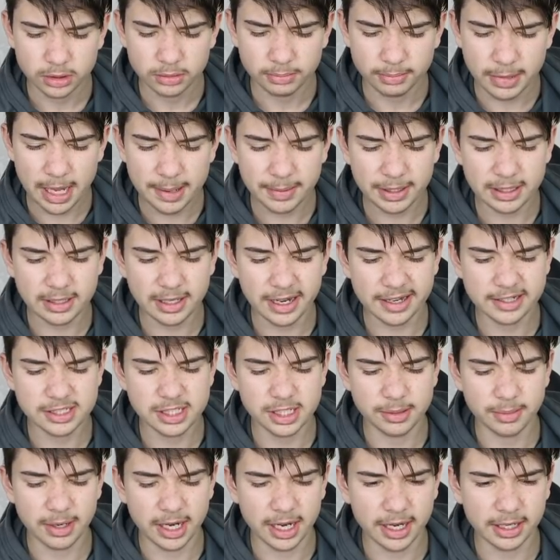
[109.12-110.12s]
Maybe
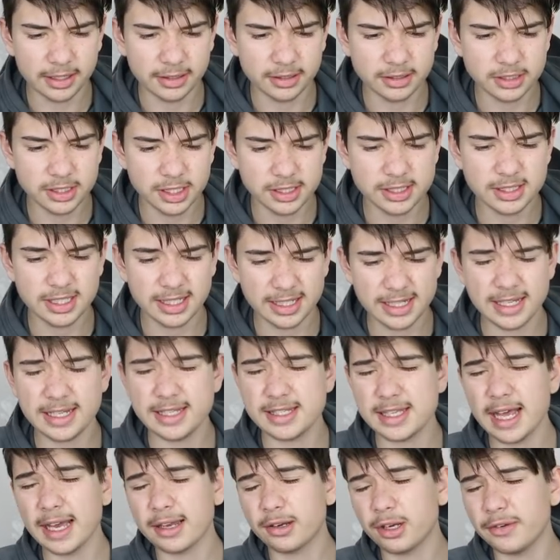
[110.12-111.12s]
Dusty Martin. Just,
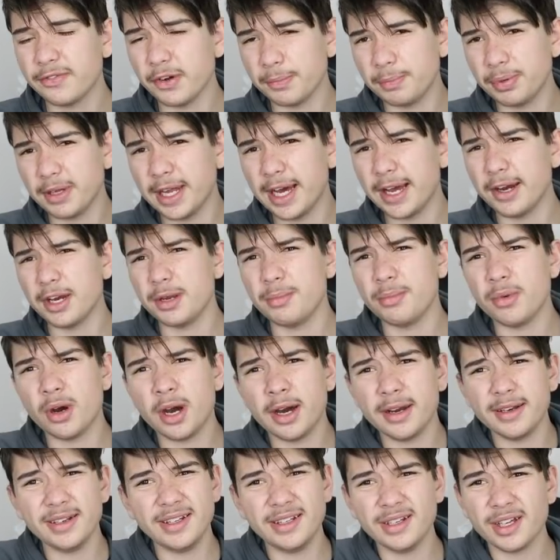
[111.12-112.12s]
he's that good of a player. He
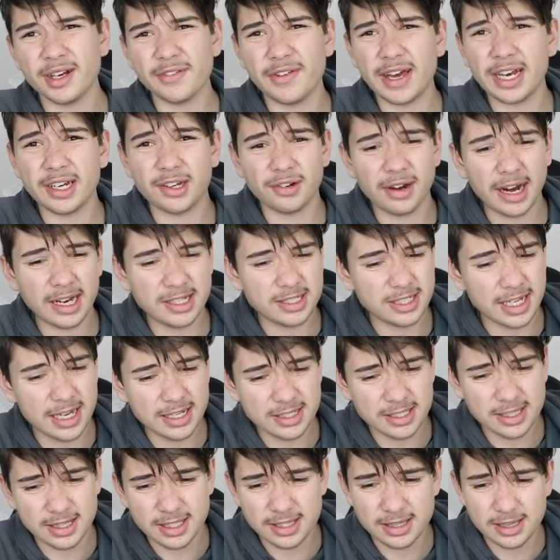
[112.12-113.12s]
might not have had a great
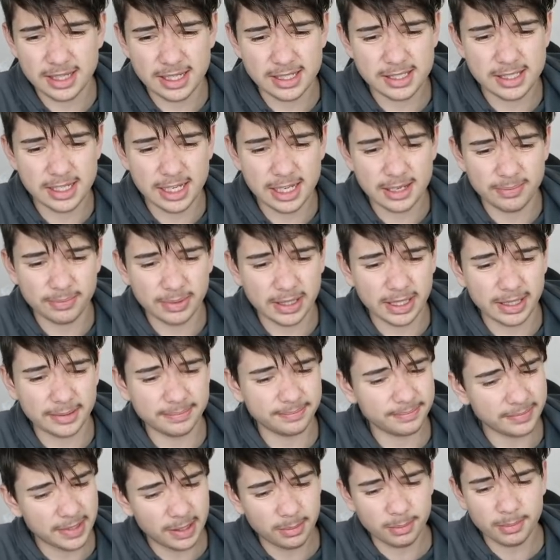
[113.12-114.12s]
season this year,
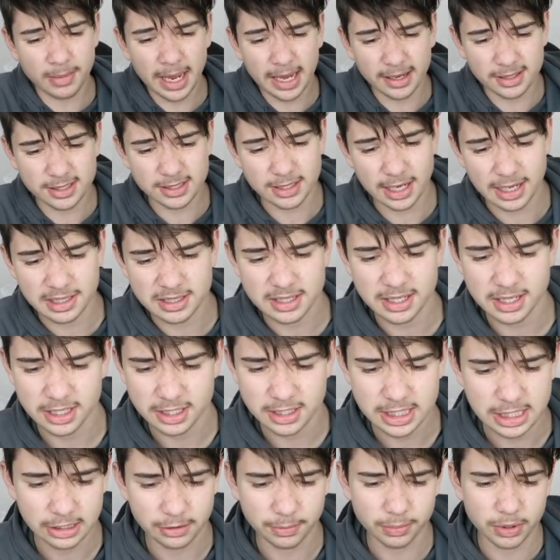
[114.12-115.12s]
but it makes sense that
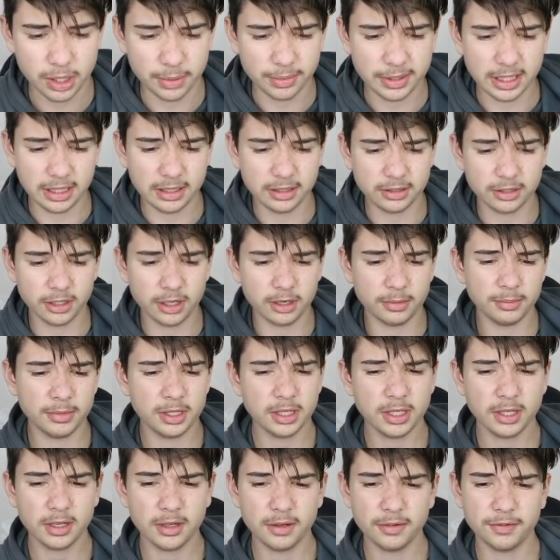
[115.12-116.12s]
he's still probably in the top
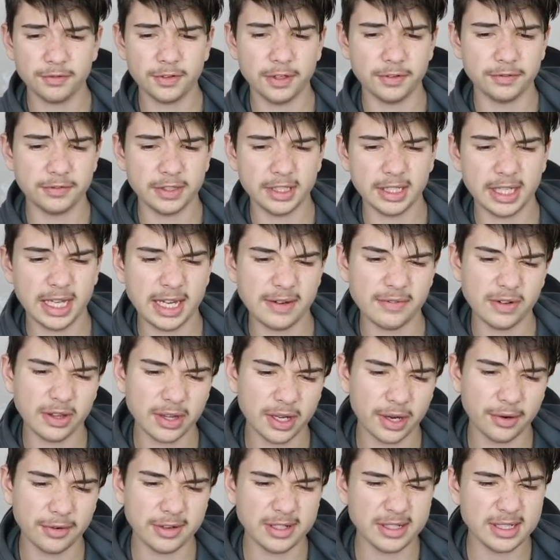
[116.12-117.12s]
50, even
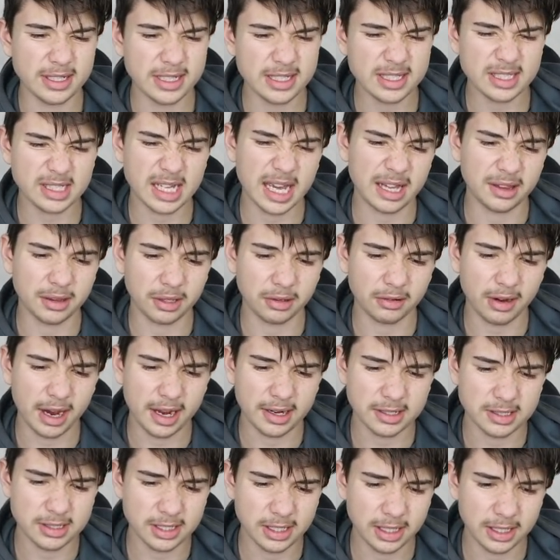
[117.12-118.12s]
though he hasn't had the
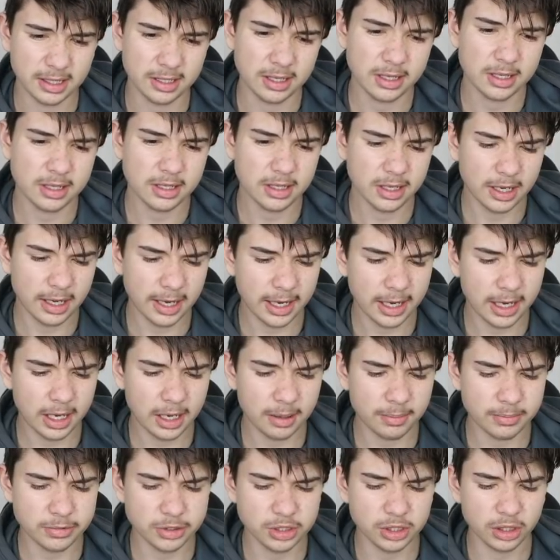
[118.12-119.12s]
greatest year.
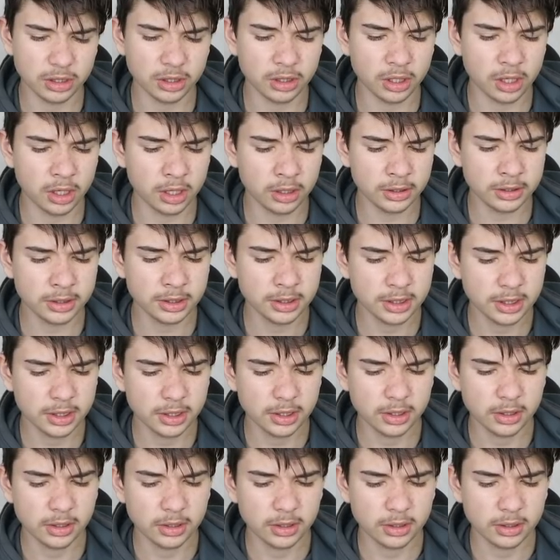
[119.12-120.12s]
Geelong,
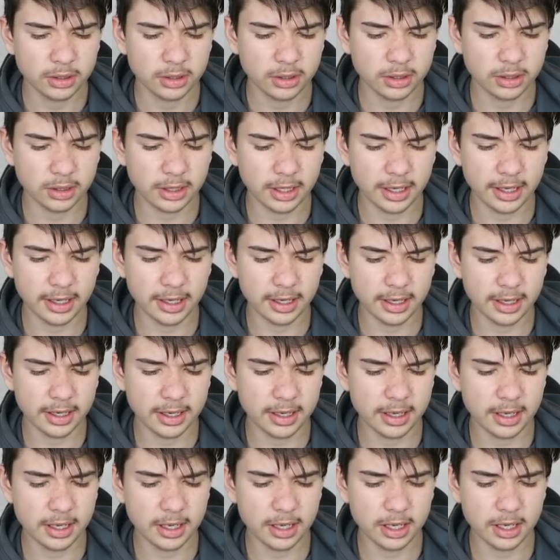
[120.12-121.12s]

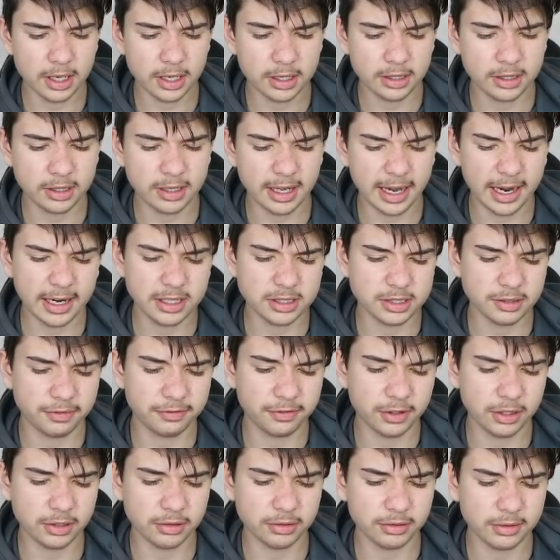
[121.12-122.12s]

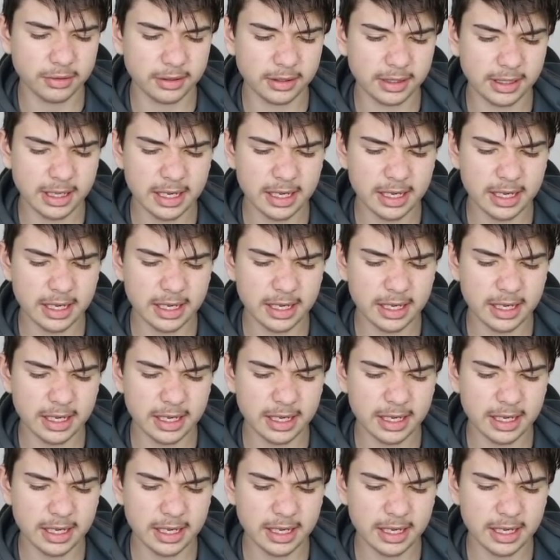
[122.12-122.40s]
Dangerfield.